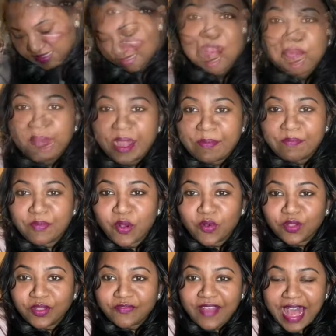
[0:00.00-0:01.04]
My
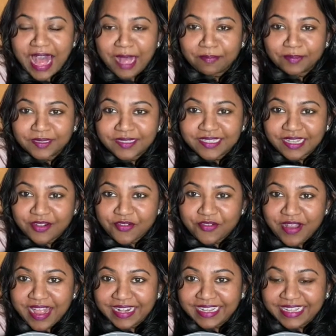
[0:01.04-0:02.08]
bowl of apples are
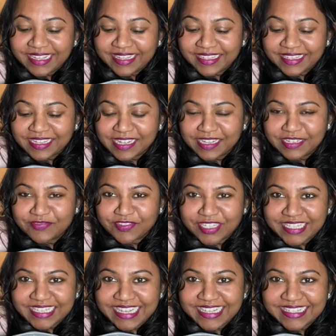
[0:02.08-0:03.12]
ready for
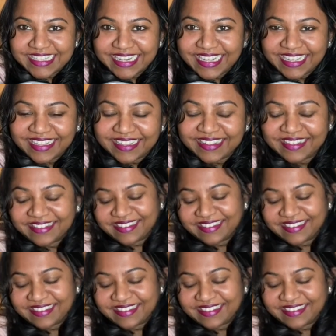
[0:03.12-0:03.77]
seasoning.